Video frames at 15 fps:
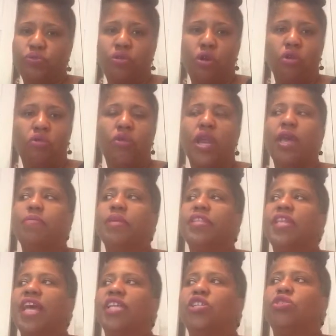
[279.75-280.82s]

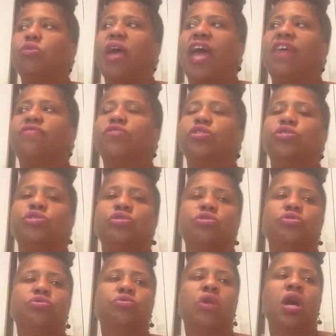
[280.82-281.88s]
programming that you have to
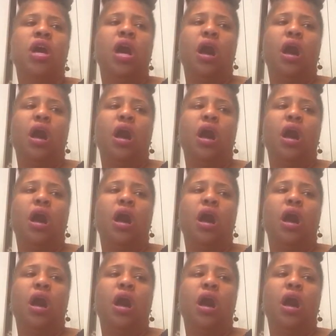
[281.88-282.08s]
do.